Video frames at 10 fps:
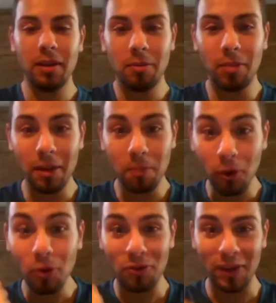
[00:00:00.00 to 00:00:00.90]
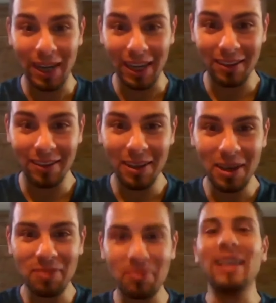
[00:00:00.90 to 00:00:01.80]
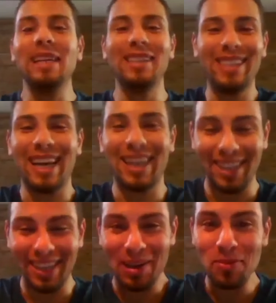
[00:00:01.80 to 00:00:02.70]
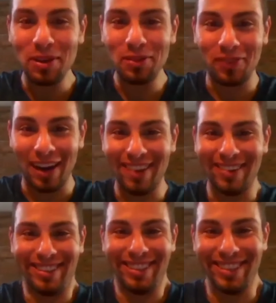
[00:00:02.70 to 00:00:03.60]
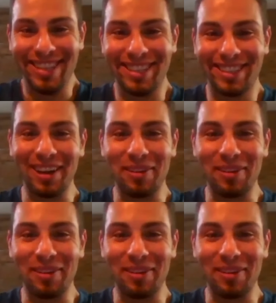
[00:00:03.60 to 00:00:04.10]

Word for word: by proving it, by injecting him with viruses and stuff. Yeah,